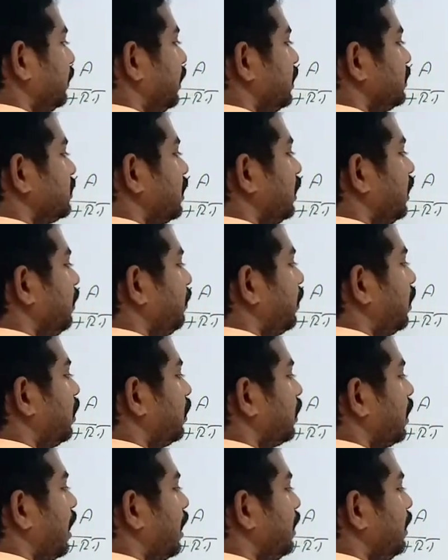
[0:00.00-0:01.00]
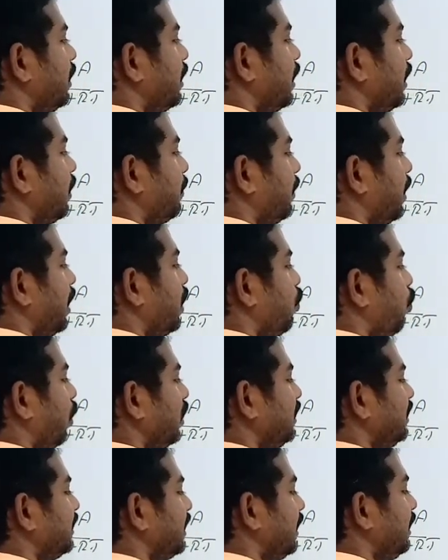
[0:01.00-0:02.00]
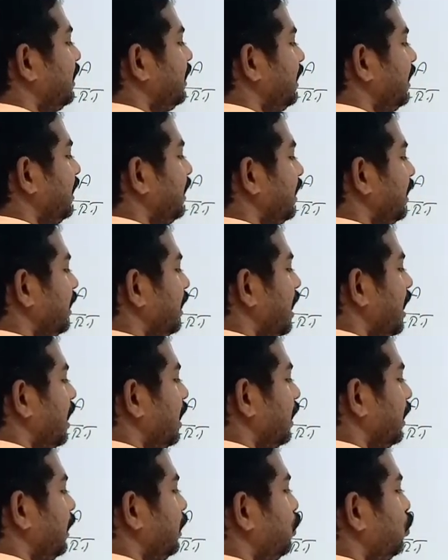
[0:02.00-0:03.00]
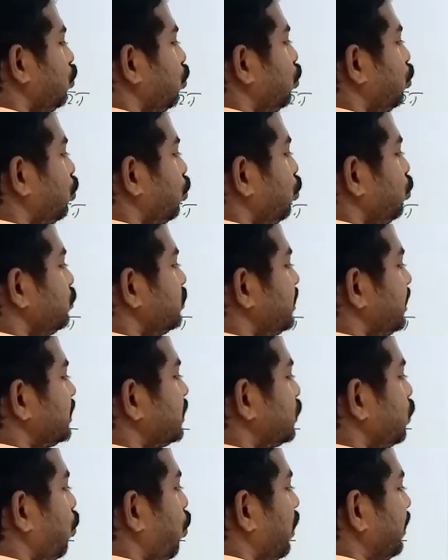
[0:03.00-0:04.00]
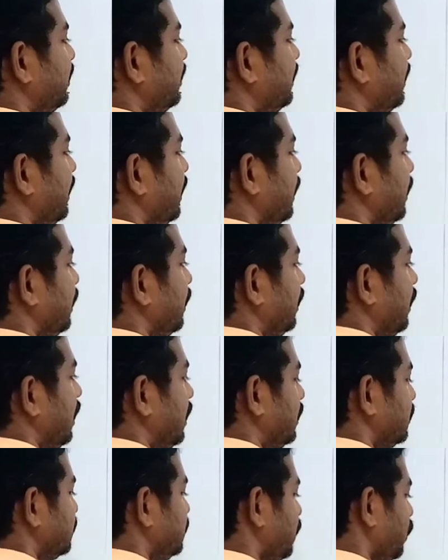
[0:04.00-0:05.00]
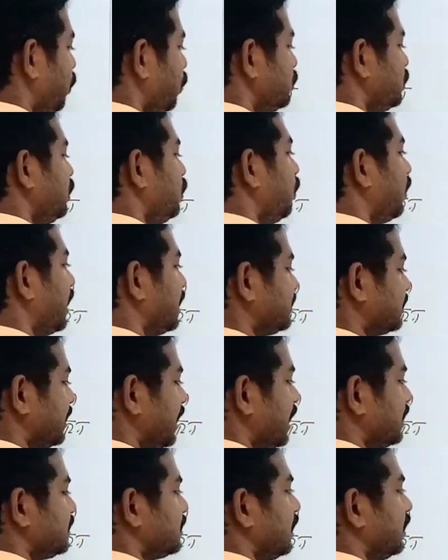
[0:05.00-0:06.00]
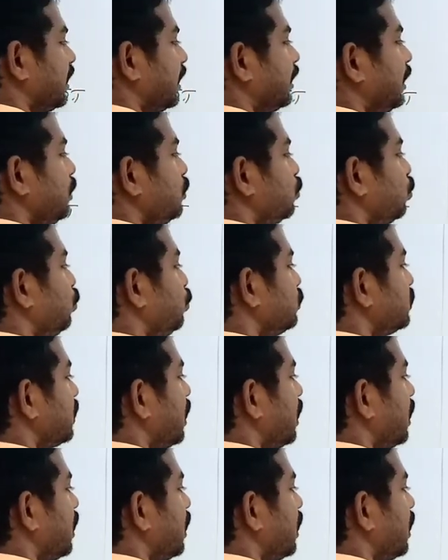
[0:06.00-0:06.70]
that is nothing but 100 by 130 into 2613. 0 gets cancelled. 13 2s